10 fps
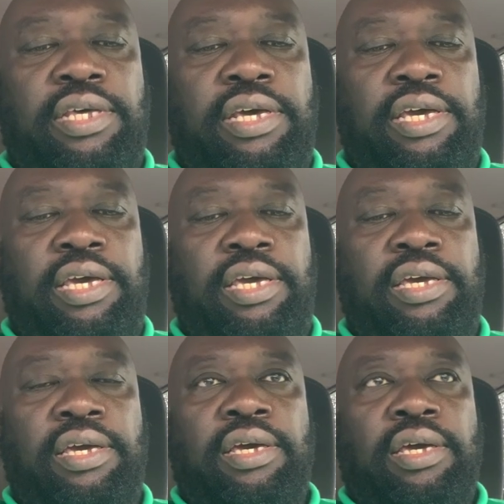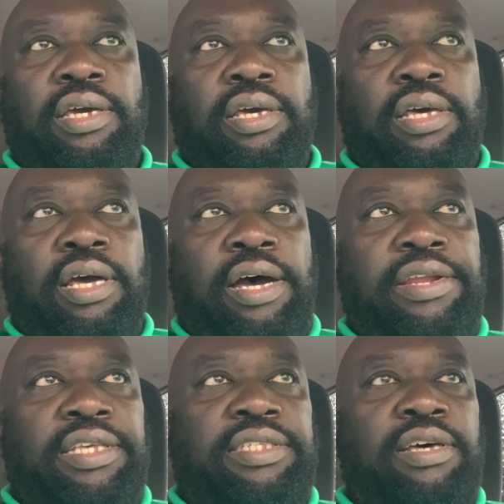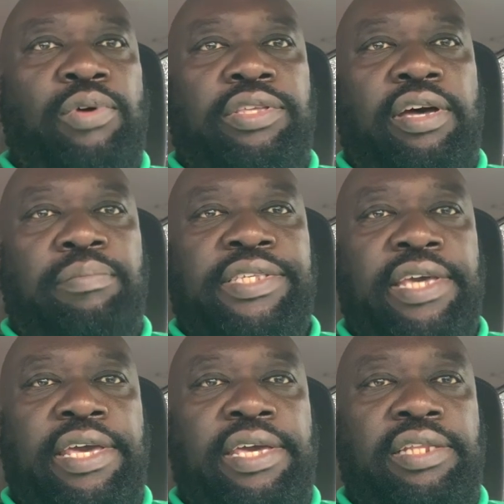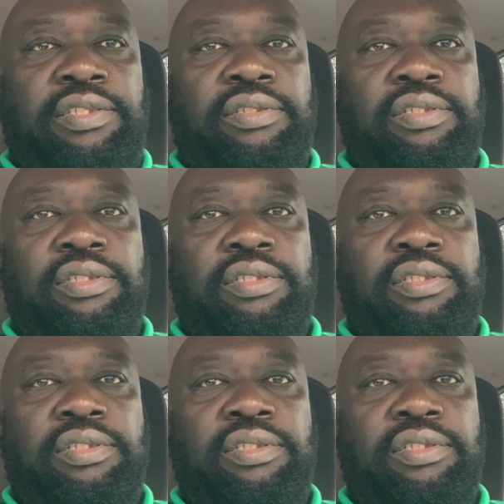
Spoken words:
They understand what I'm saying.